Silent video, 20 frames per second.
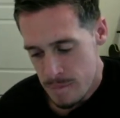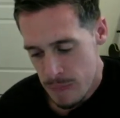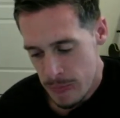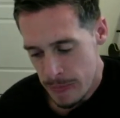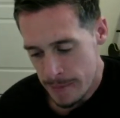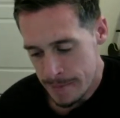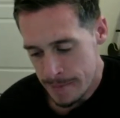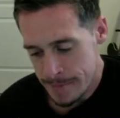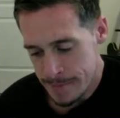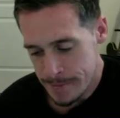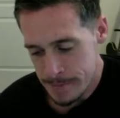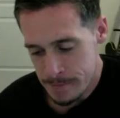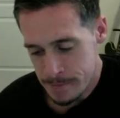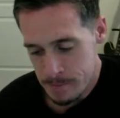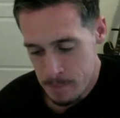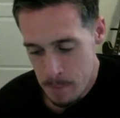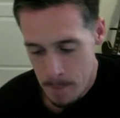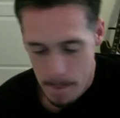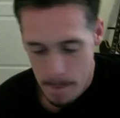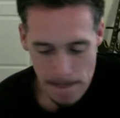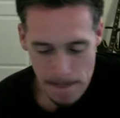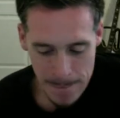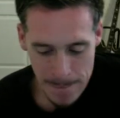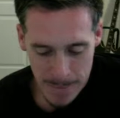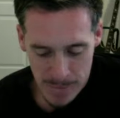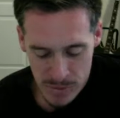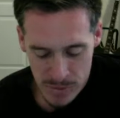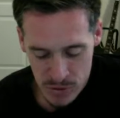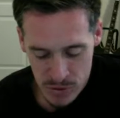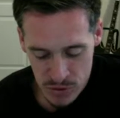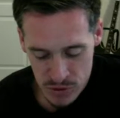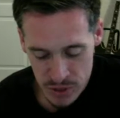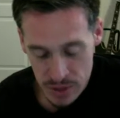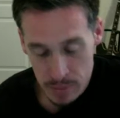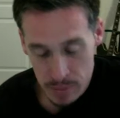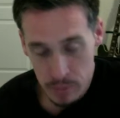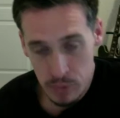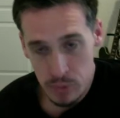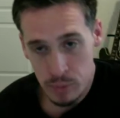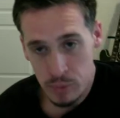um the
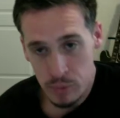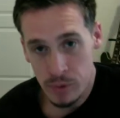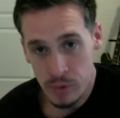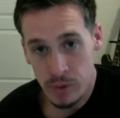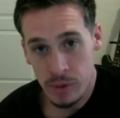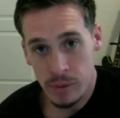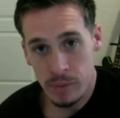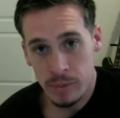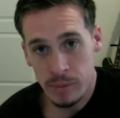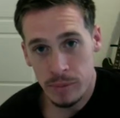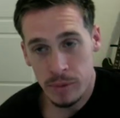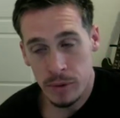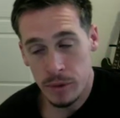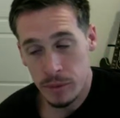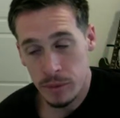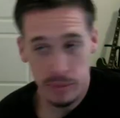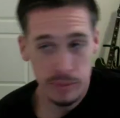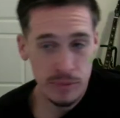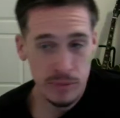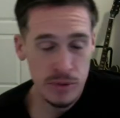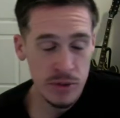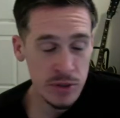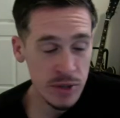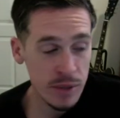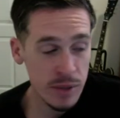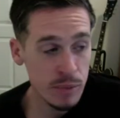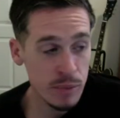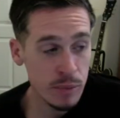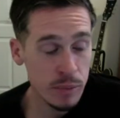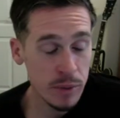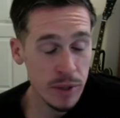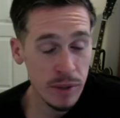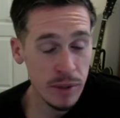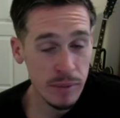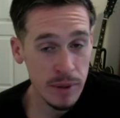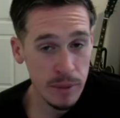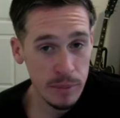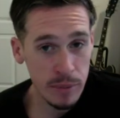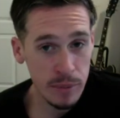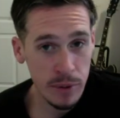staple or staple
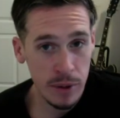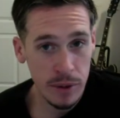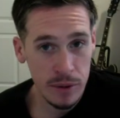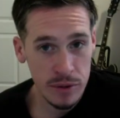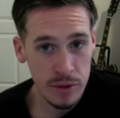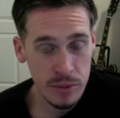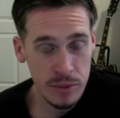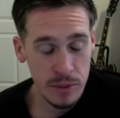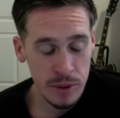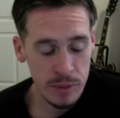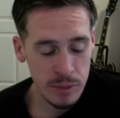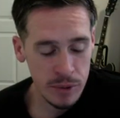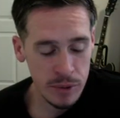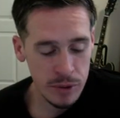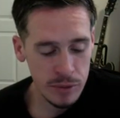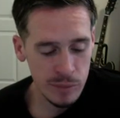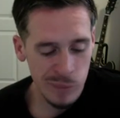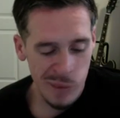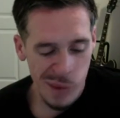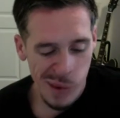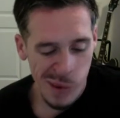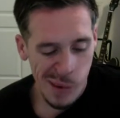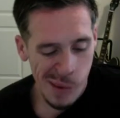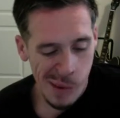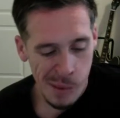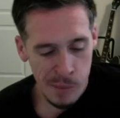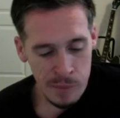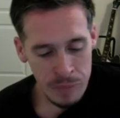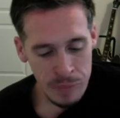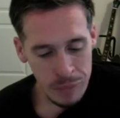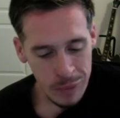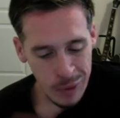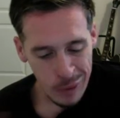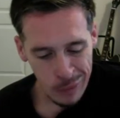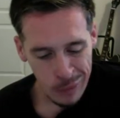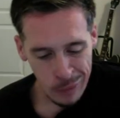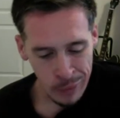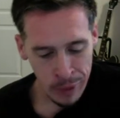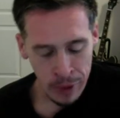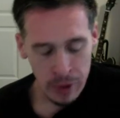BMM products, in my opinion.
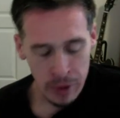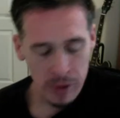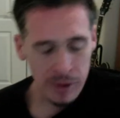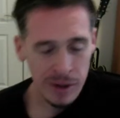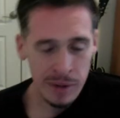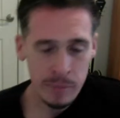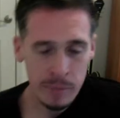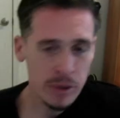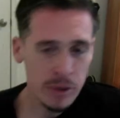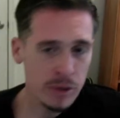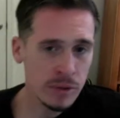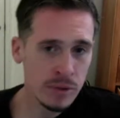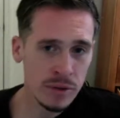I'm not big on the